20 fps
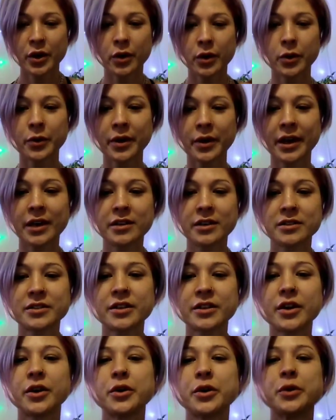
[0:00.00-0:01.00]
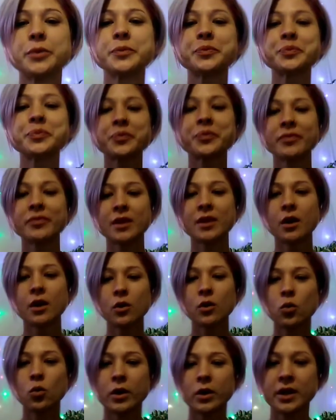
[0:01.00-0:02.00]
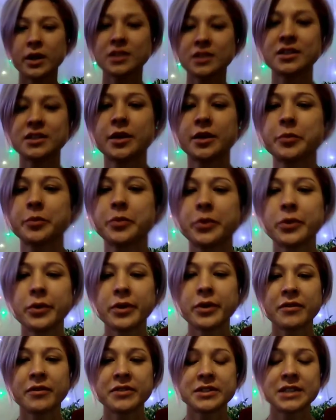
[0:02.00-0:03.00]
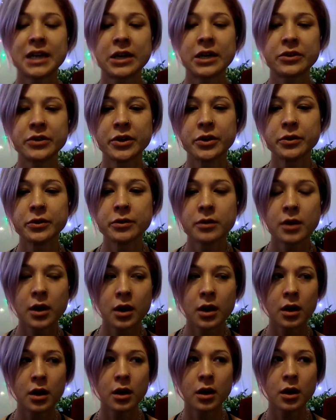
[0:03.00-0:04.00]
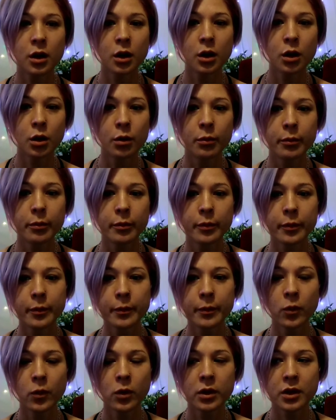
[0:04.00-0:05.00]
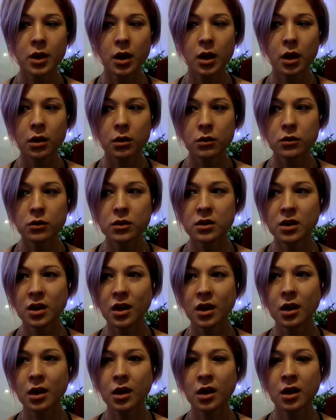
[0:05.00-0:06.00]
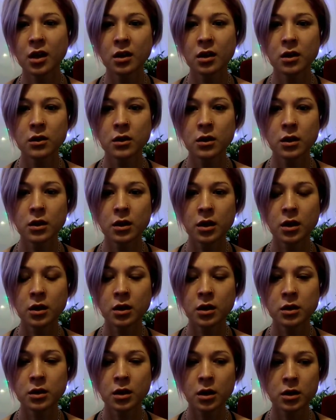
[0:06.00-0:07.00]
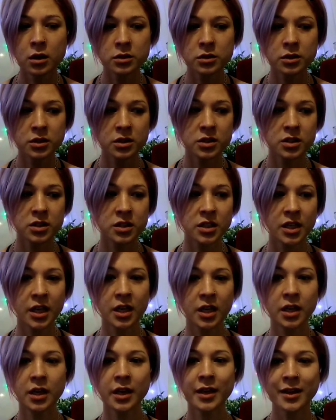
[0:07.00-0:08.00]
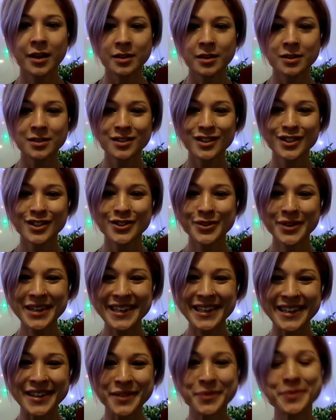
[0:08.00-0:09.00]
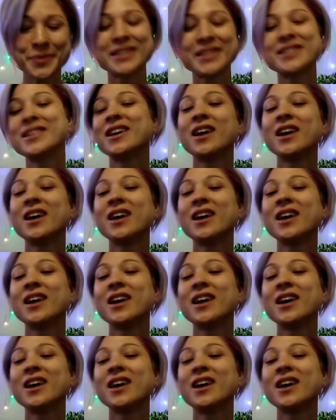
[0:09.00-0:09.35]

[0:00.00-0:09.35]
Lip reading: Okay, so one example of a download, one that I used to get in unconscious state, is dreams.